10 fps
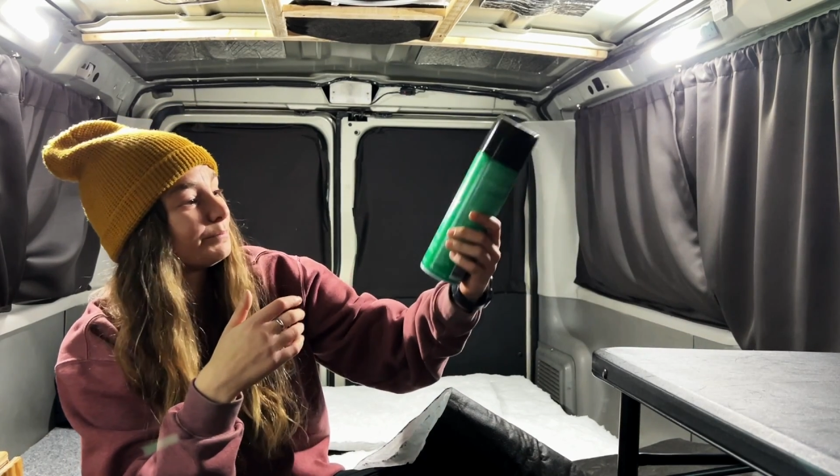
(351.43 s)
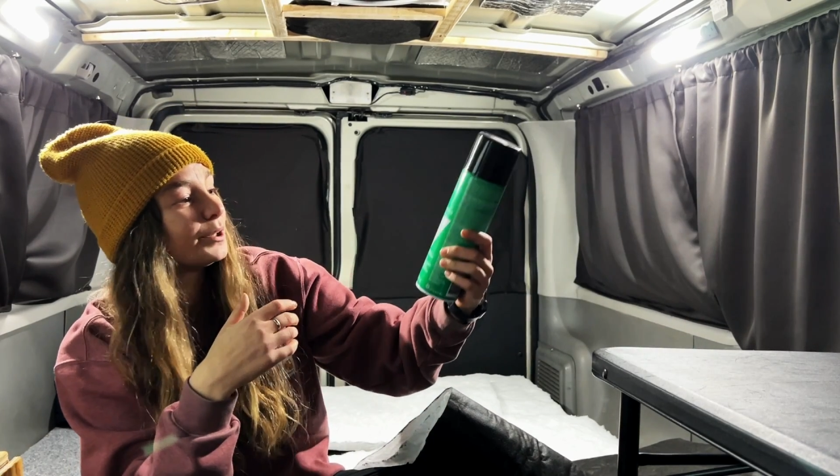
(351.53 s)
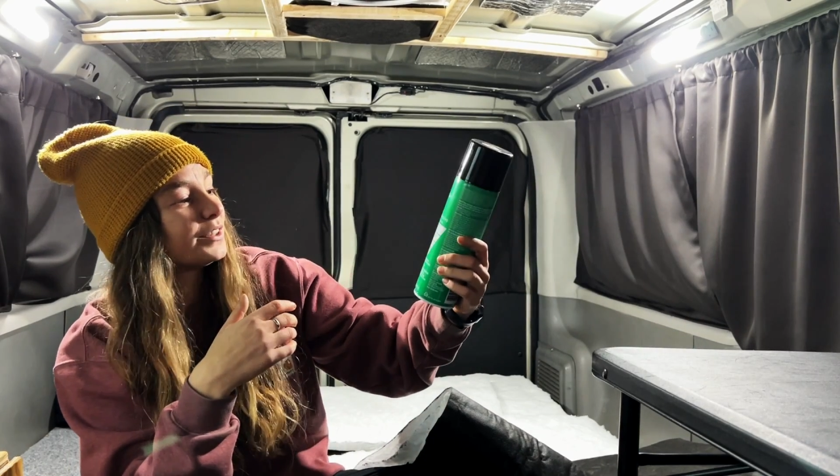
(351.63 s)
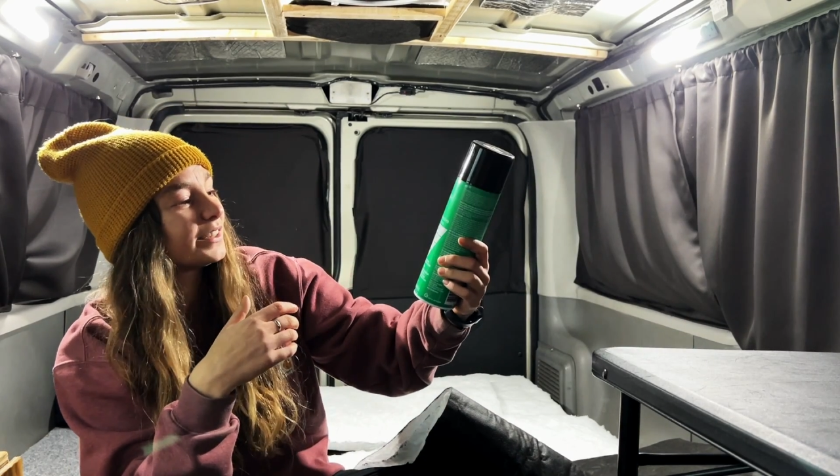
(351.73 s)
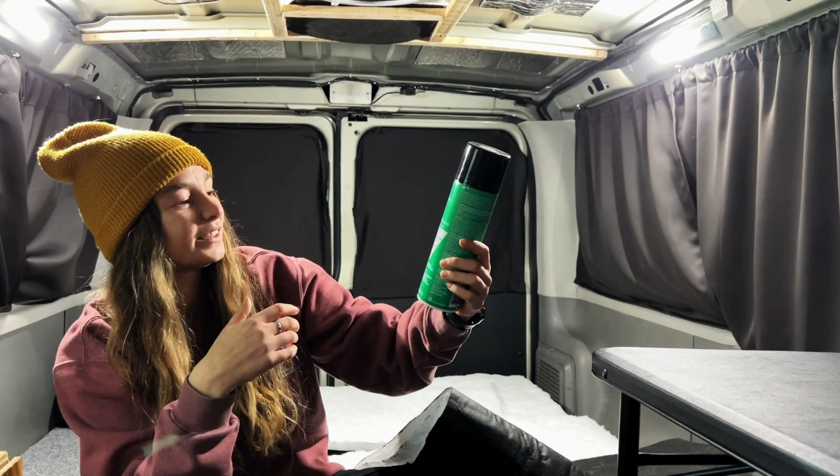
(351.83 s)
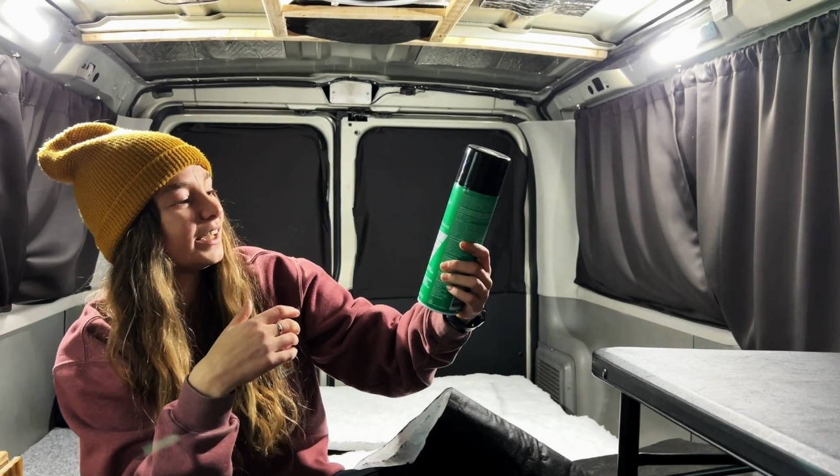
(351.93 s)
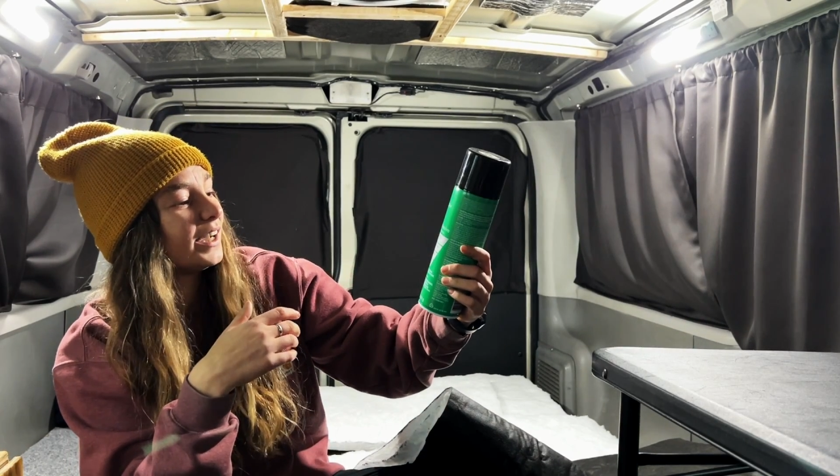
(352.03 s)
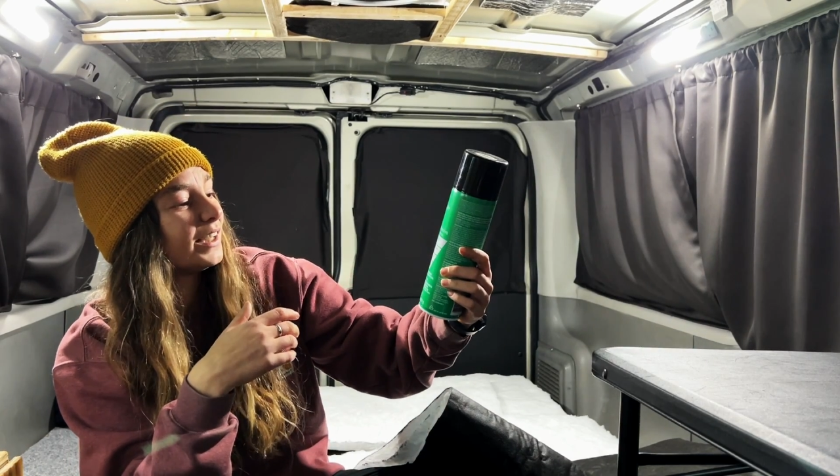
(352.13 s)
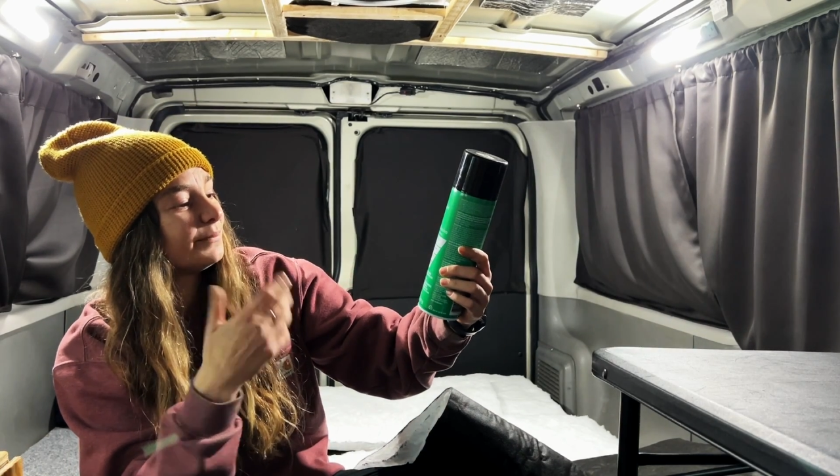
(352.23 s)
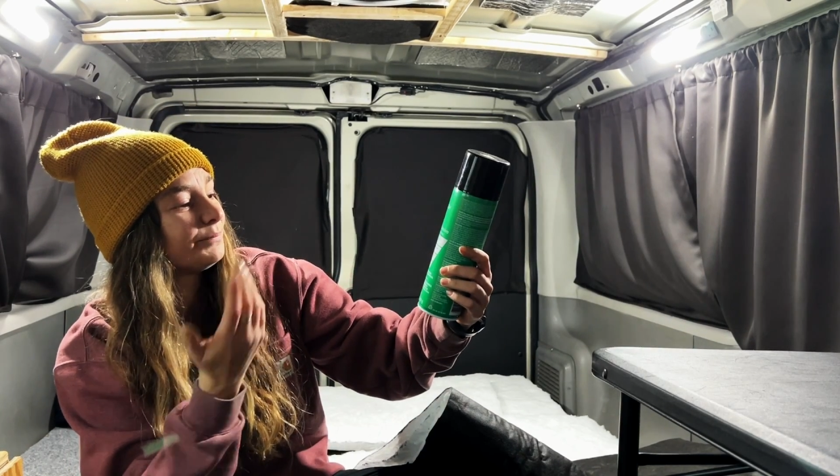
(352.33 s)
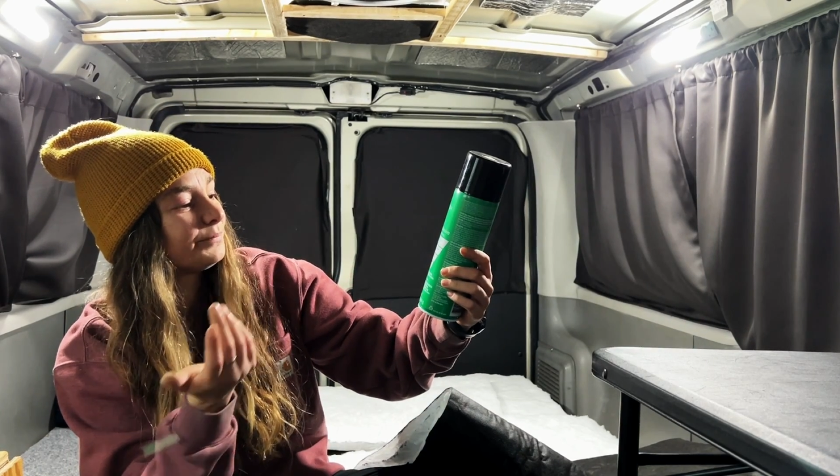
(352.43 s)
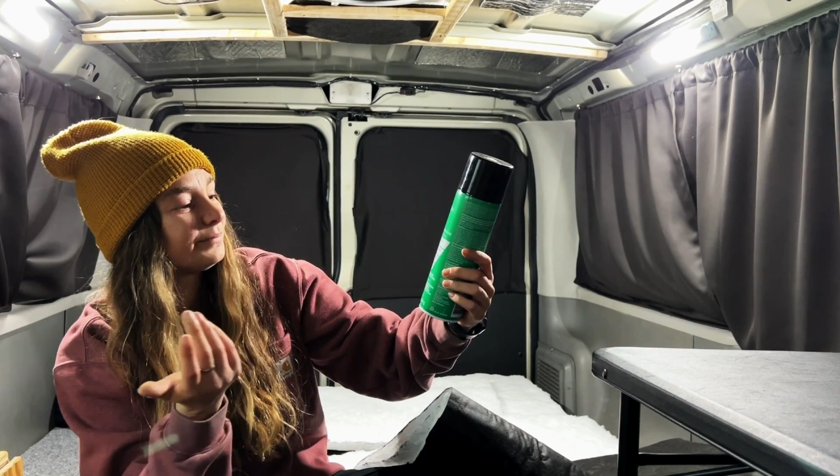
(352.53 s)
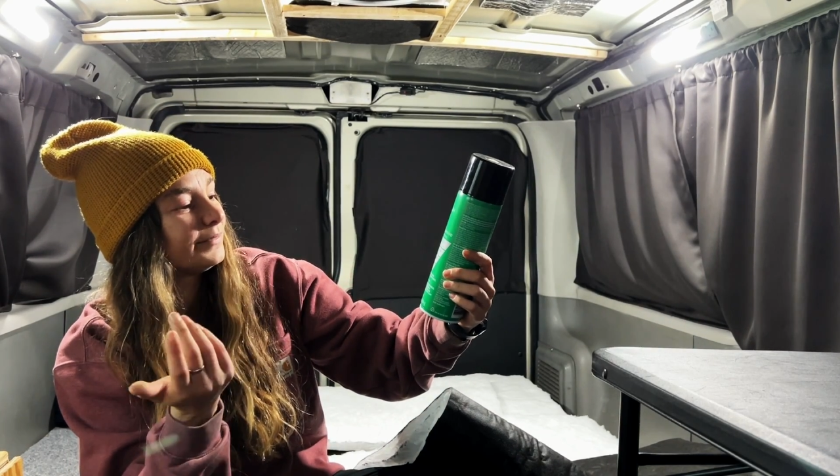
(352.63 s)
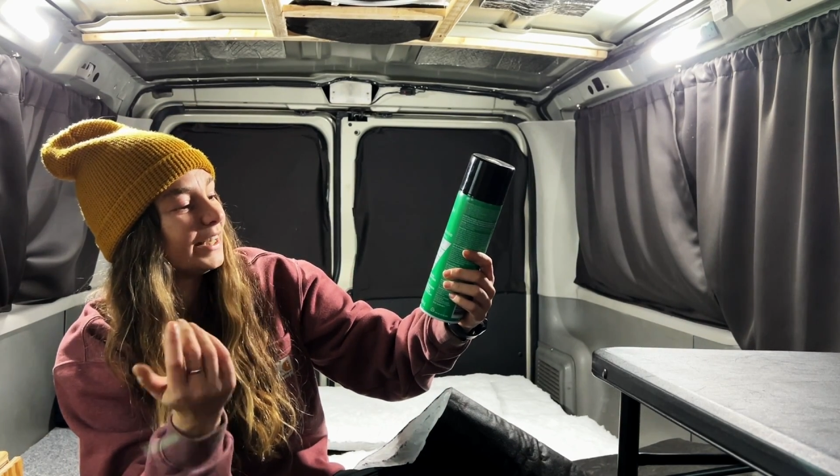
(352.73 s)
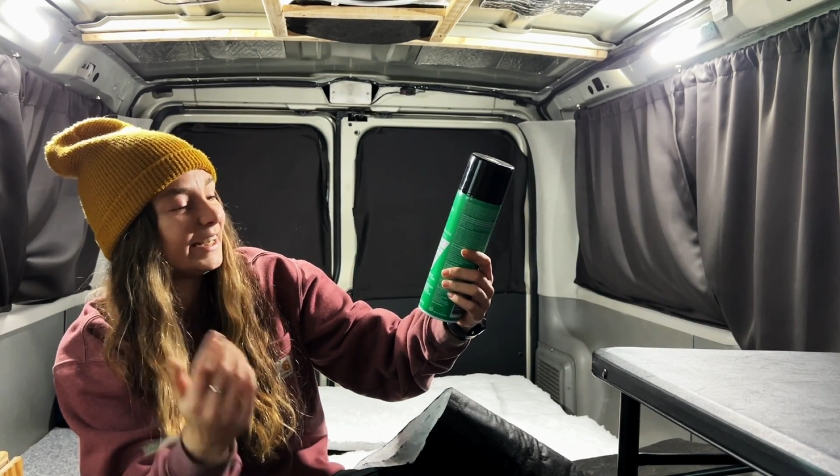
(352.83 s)
put the
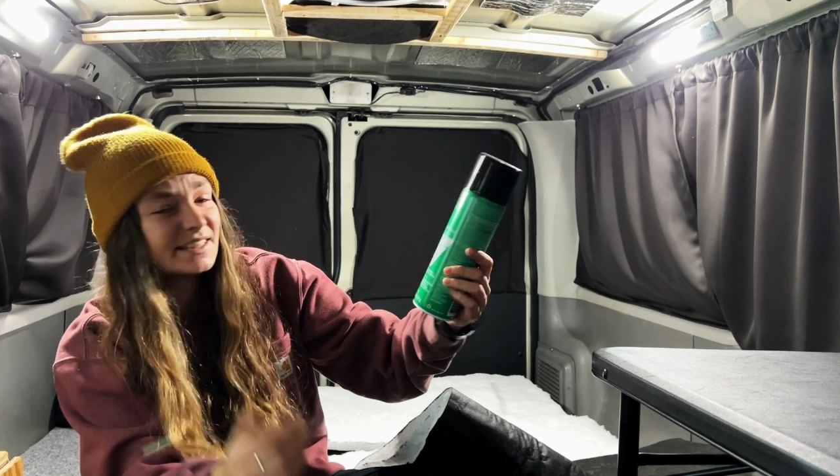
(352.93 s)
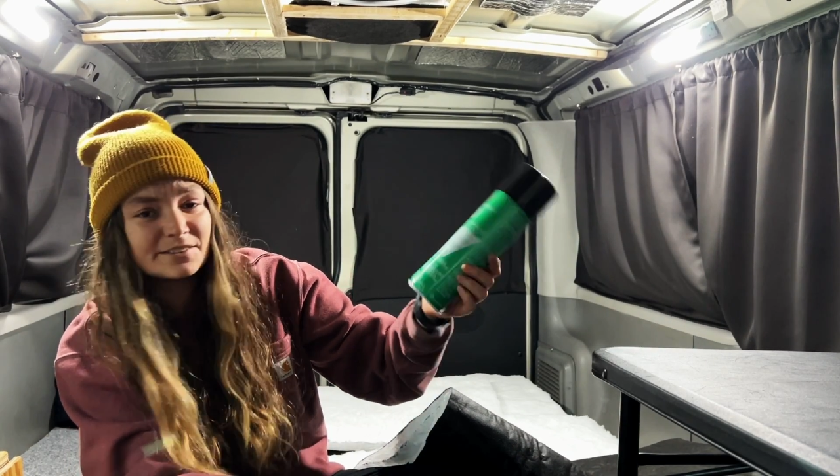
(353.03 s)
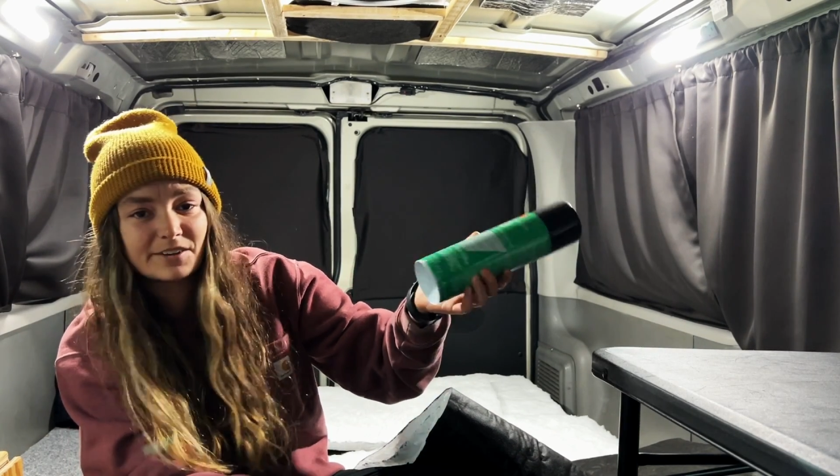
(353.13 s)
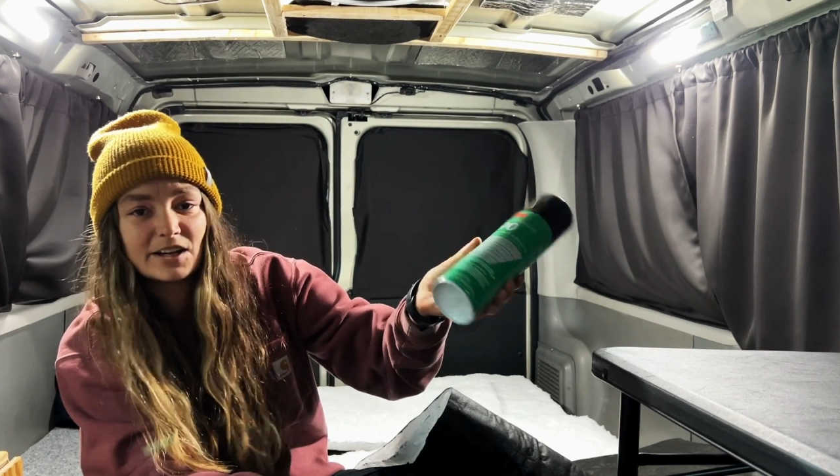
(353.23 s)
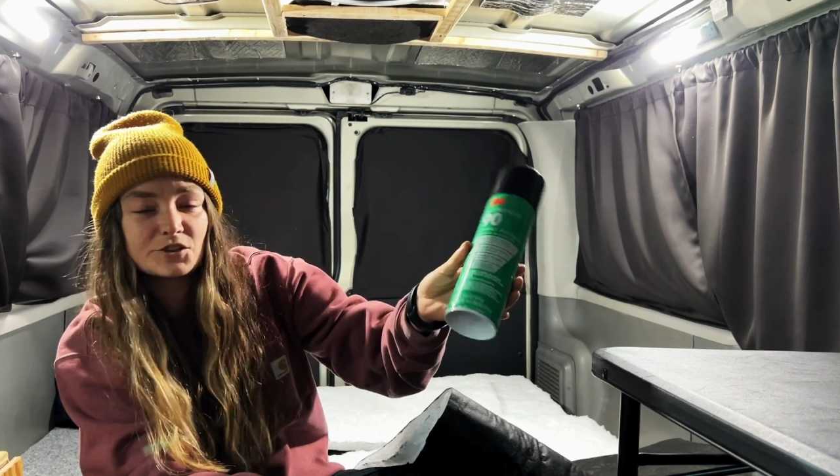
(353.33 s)
adhesive on.